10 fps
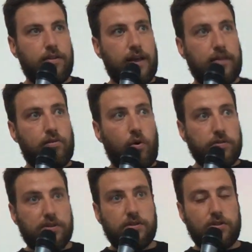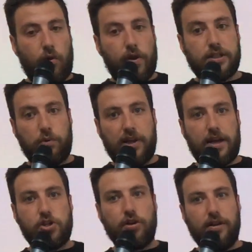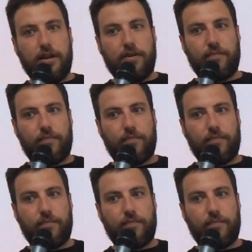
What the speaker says: that grows so exponentially